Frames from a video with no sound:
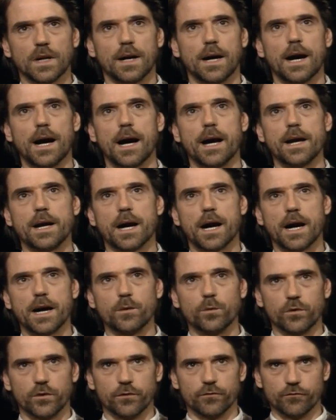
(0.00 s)
I
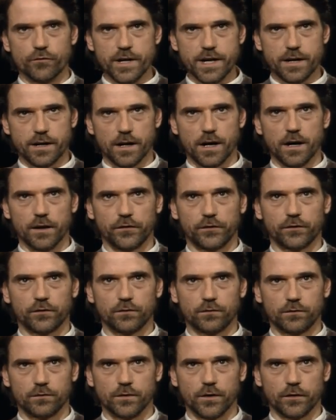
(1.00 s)
would have recast
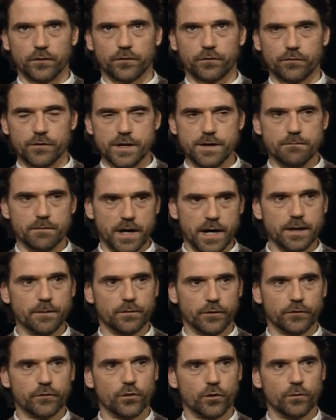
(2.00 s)
the three main
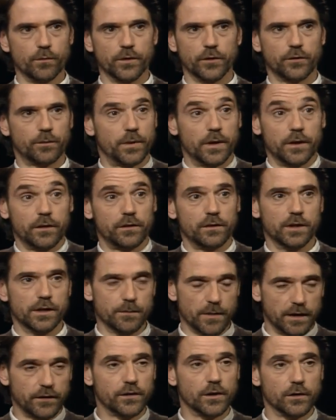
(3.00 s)
performers, personally,
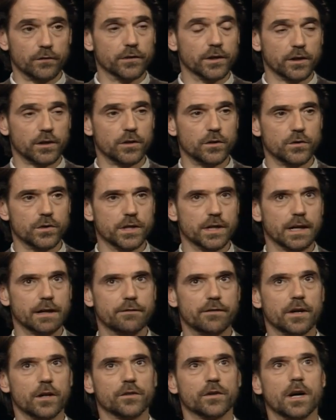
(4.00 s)
myself included. I
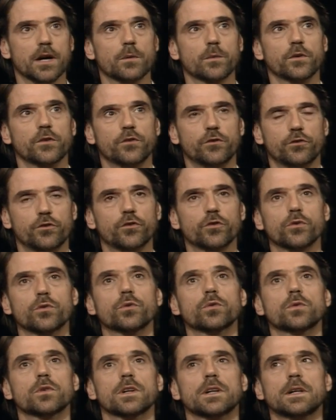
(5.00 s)
felt I
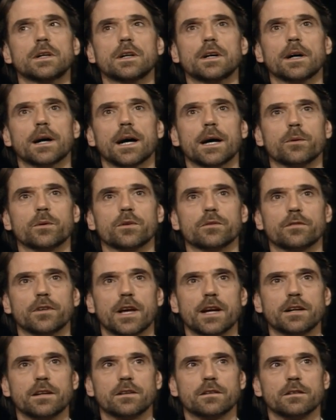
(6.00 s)
would have
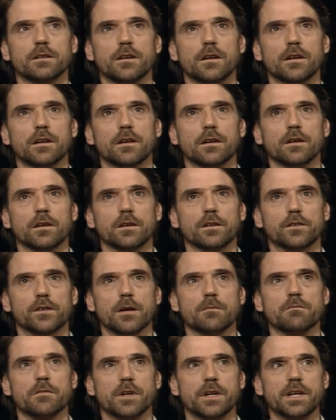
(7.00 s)
liked
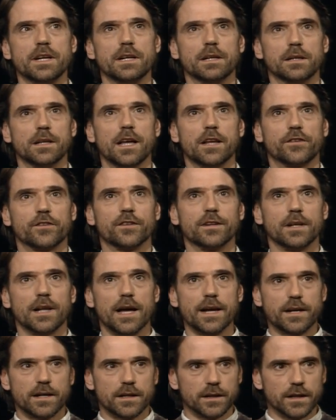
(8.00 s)
somebody less
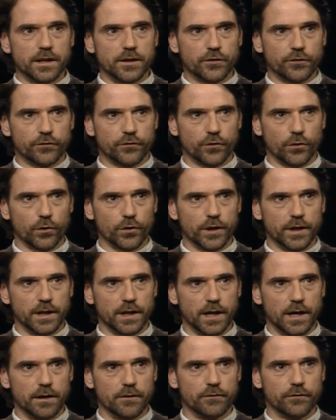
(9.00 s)
likely to fall in
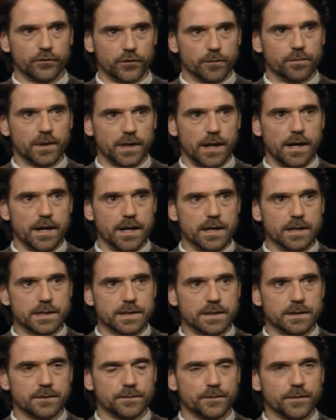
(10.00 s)
love to play it.
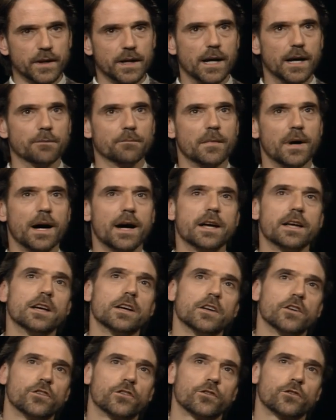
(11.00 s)
And my
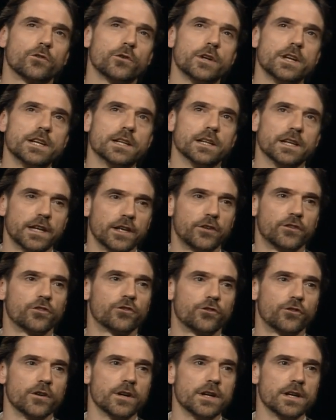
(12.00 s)
screen
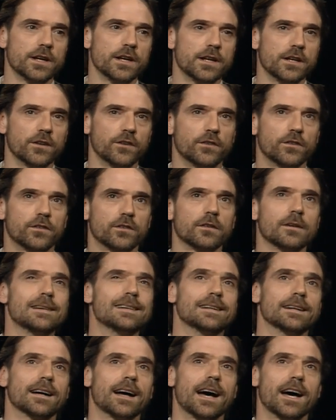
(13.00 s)
history is
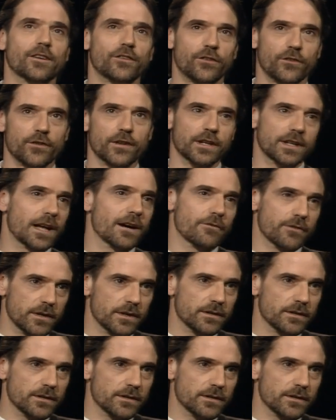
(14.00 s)
as the lover.